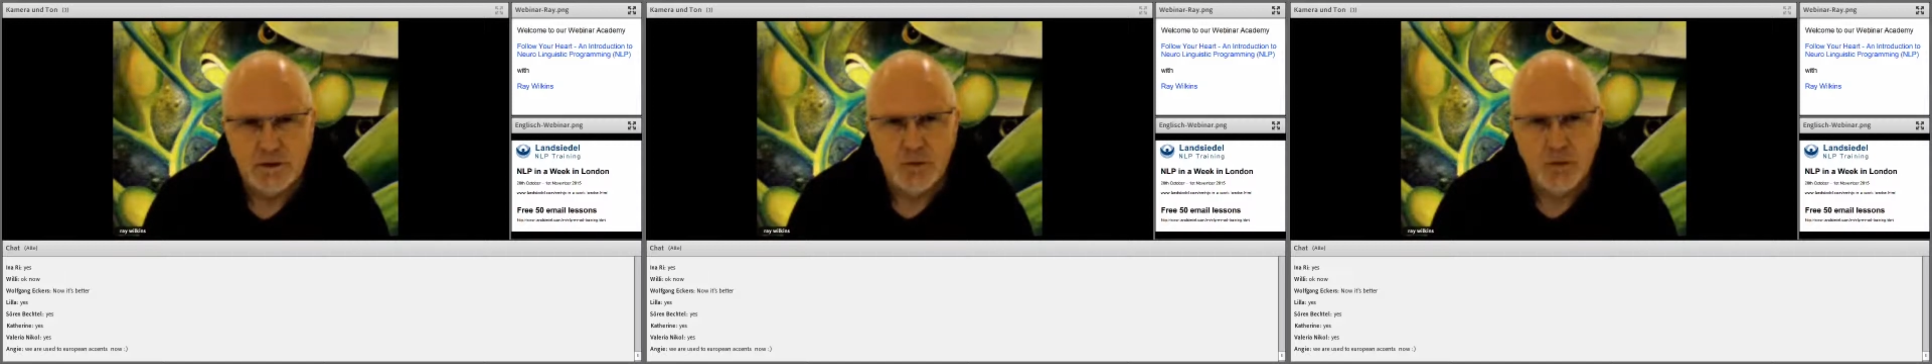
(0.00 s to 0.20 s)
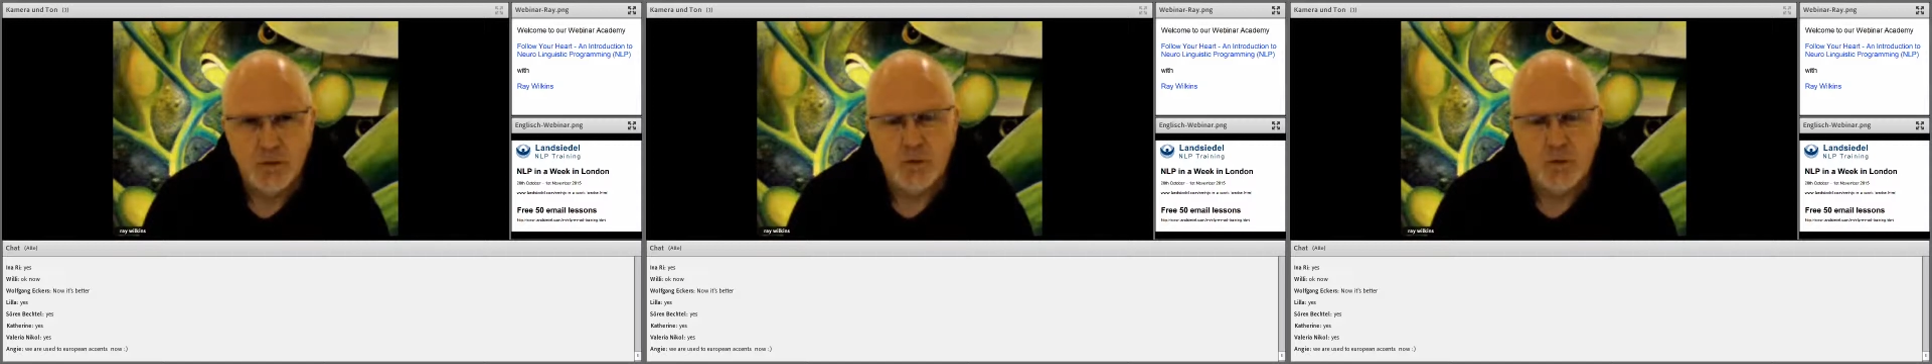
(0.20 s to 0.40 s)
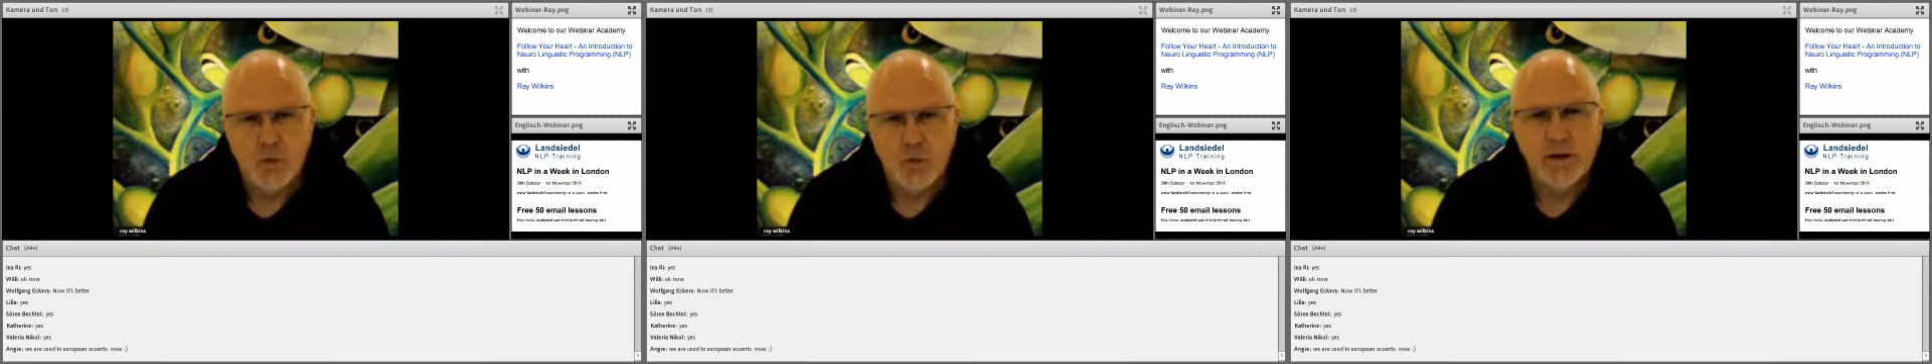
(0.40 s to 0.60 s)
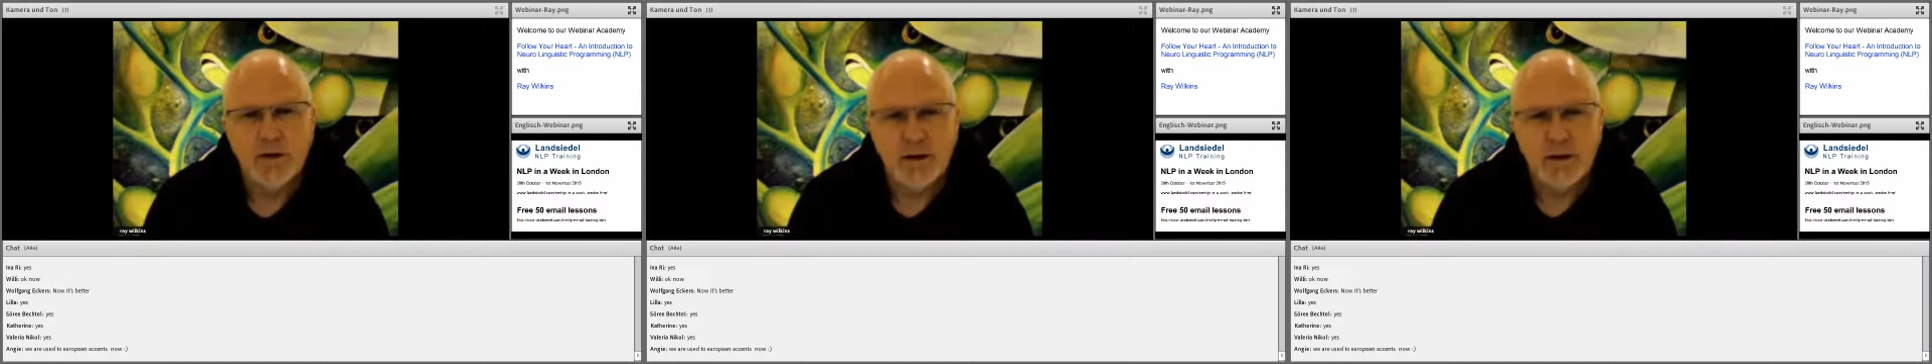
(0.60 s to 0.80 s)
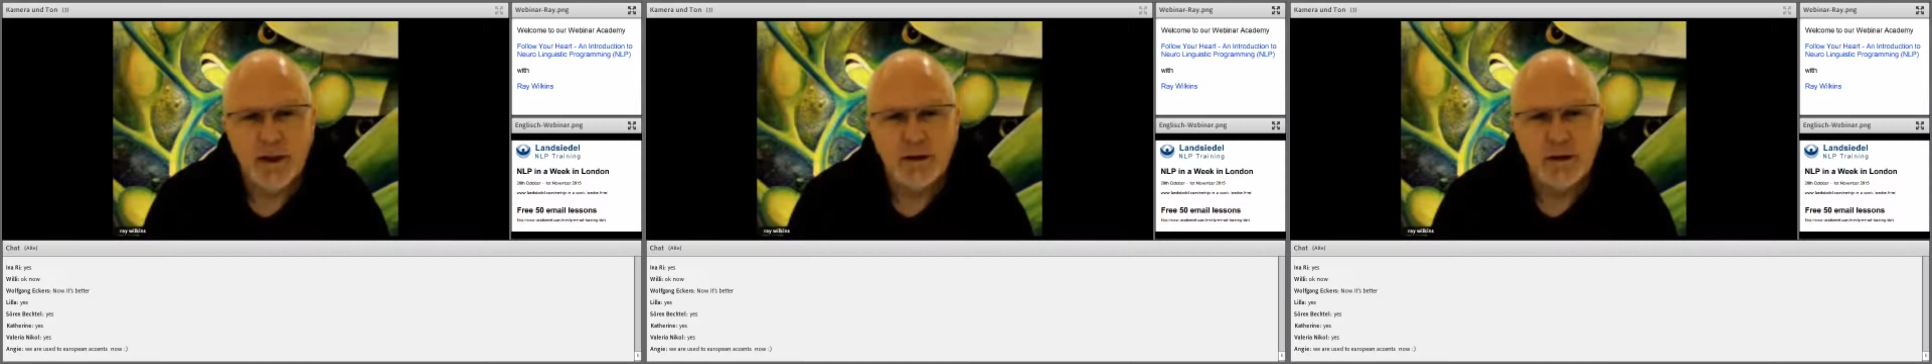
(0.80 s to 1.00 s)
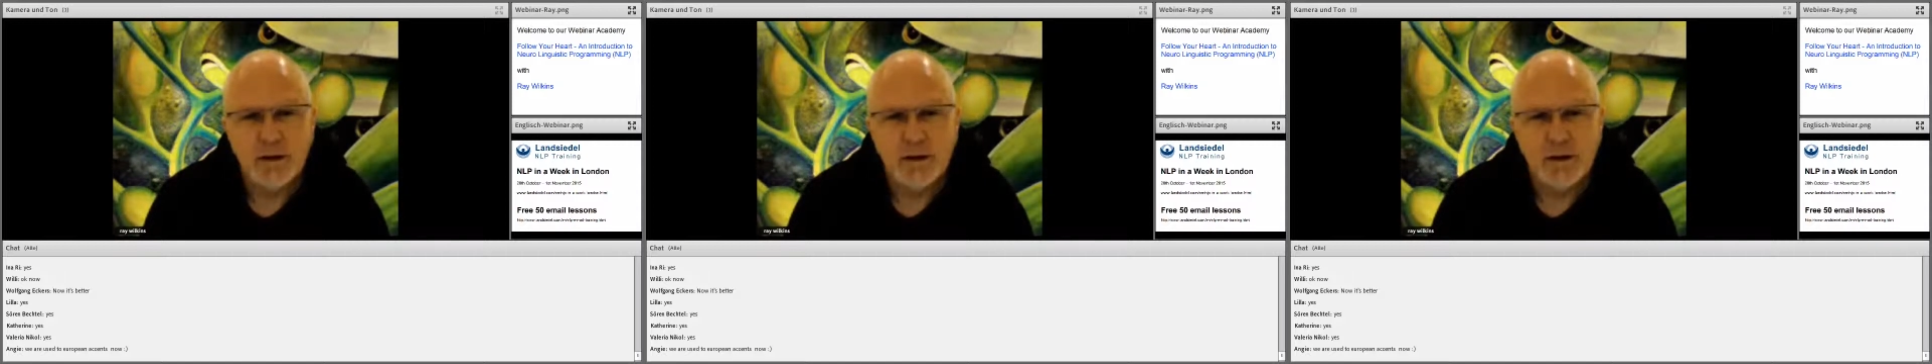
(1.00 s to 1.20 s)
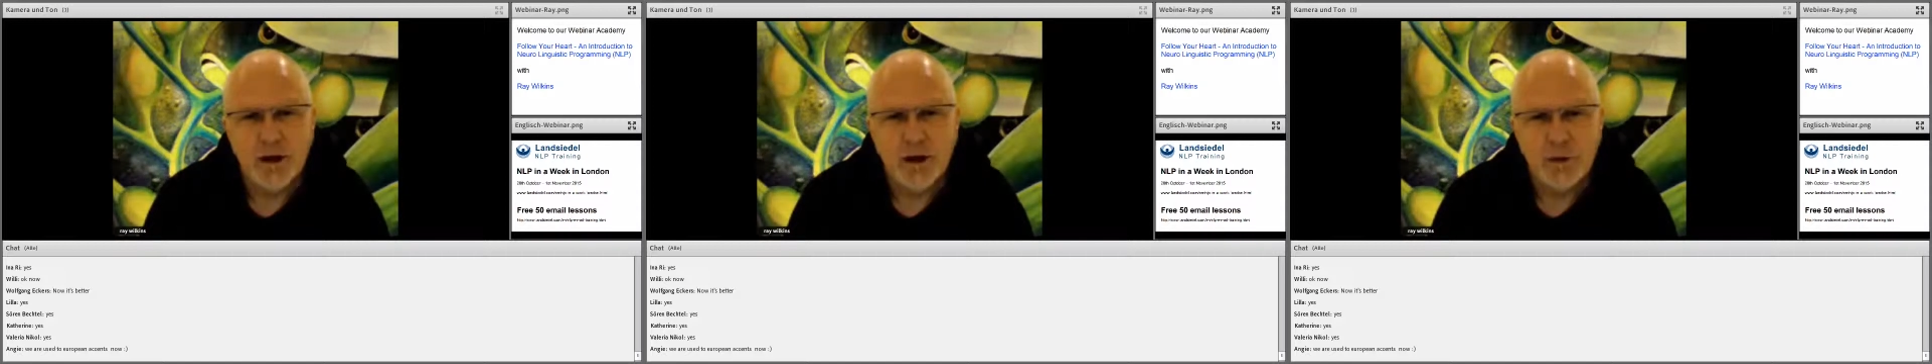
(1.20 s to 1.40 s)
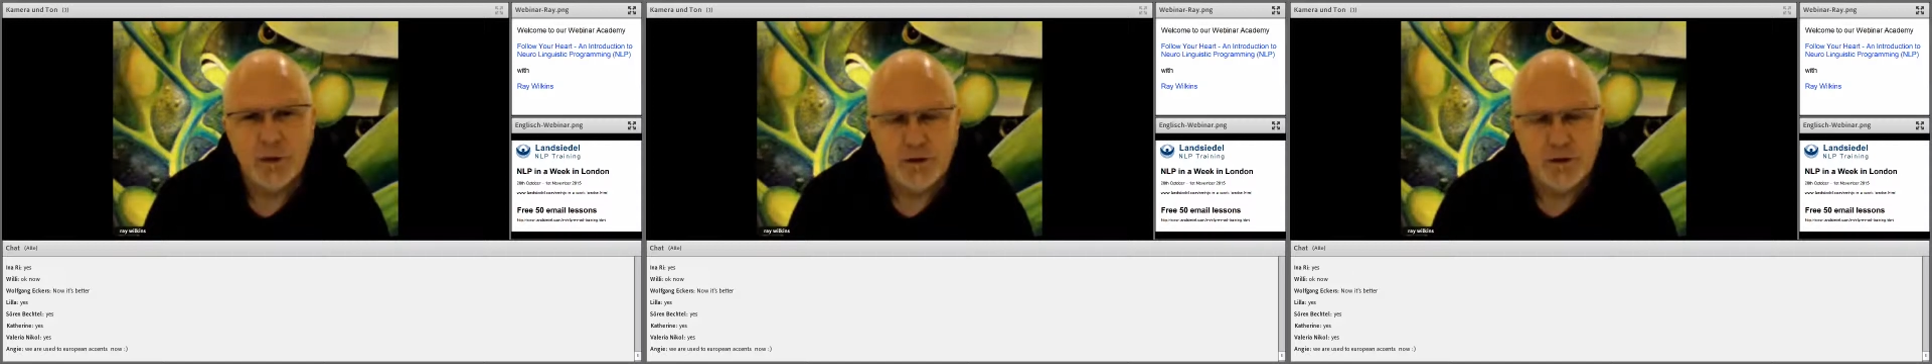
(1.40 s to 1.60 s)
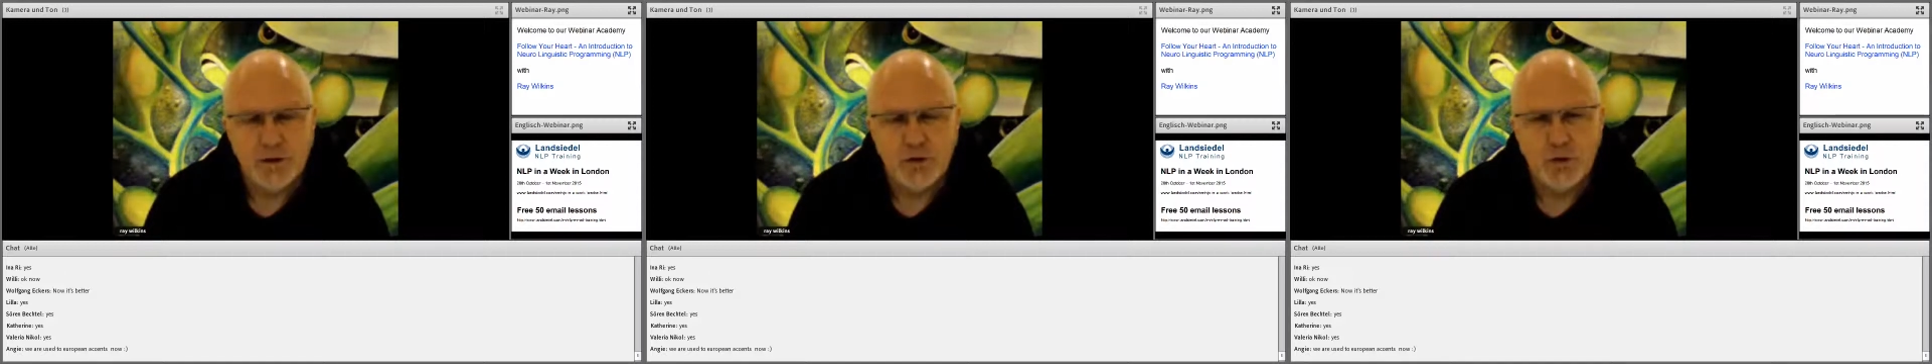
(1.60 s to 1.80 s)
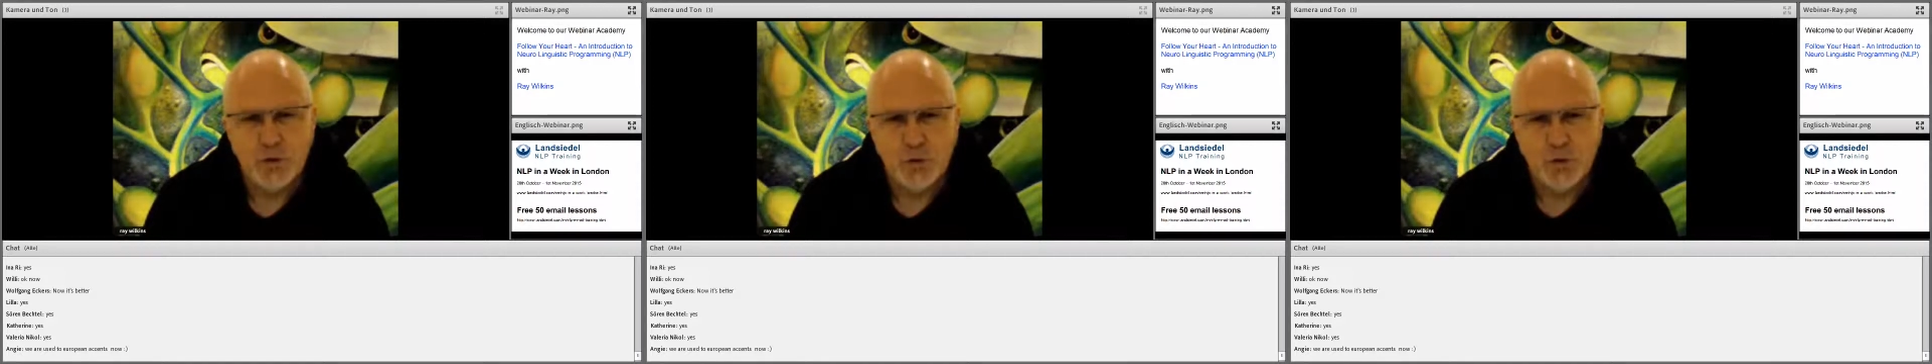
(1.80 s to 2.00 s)
Well, one day I went
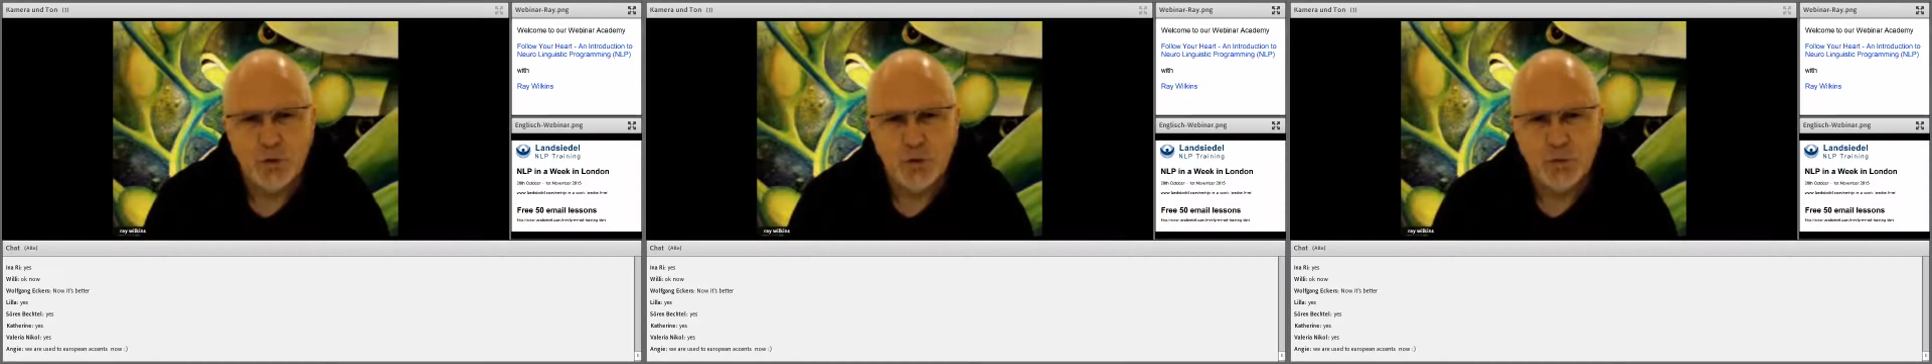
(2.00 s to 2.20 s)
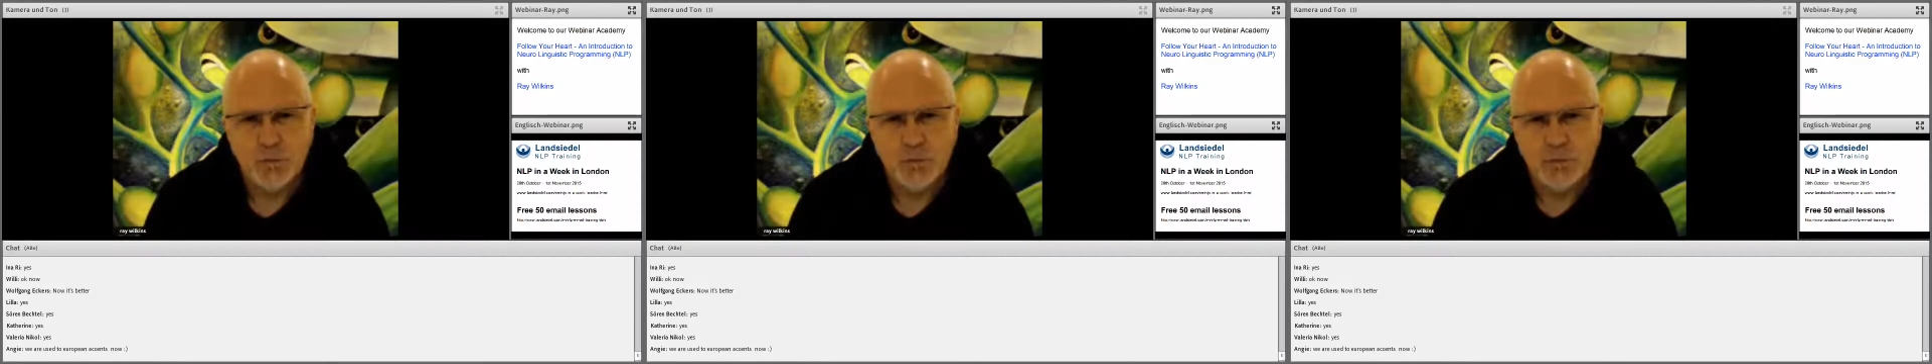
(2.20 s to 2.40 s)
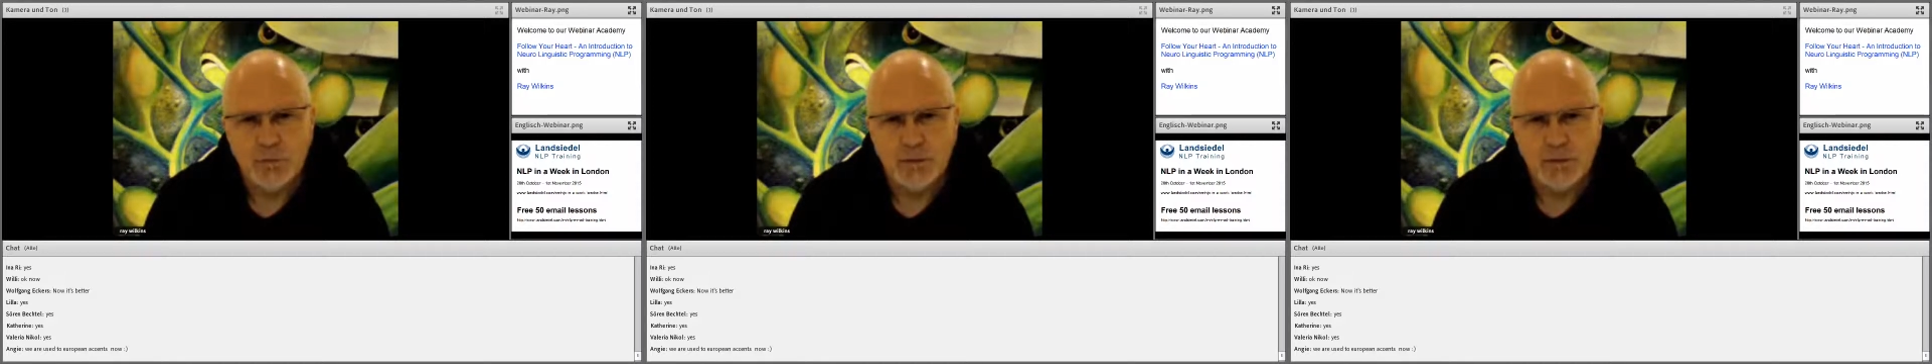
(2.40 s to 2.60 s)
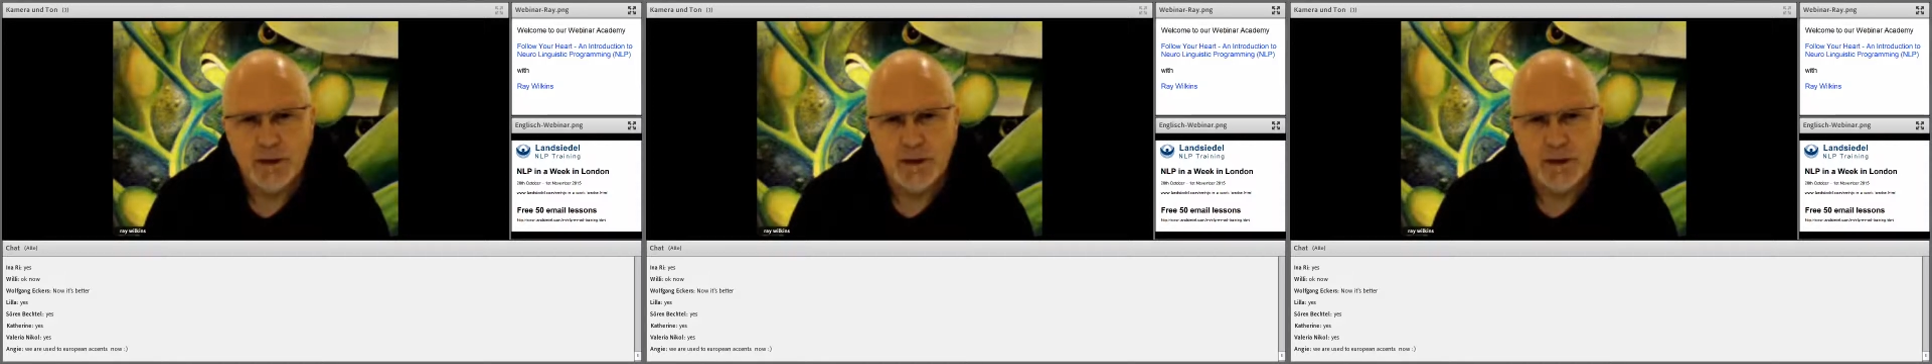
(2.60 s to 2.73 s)
into a room,